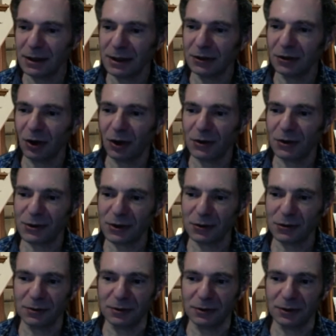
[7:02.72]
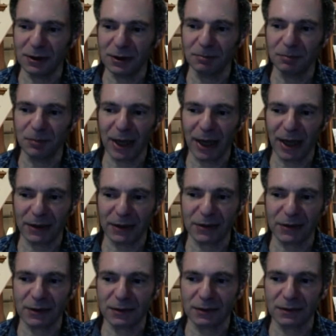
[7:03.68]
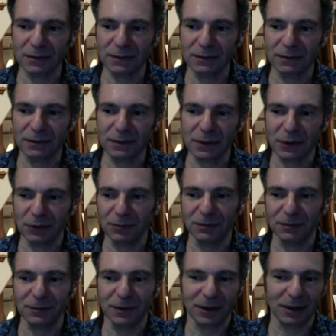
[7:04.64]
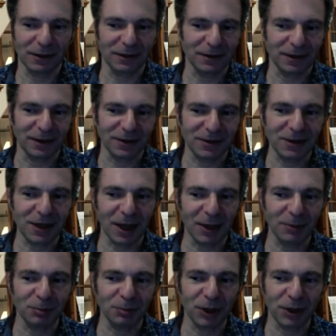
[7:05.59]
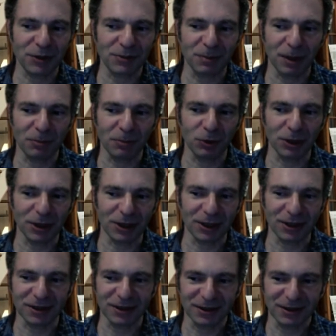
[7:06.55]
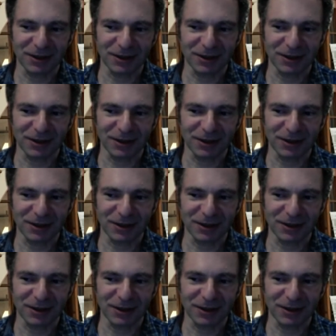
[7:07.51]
it also impacts, so the time plus memory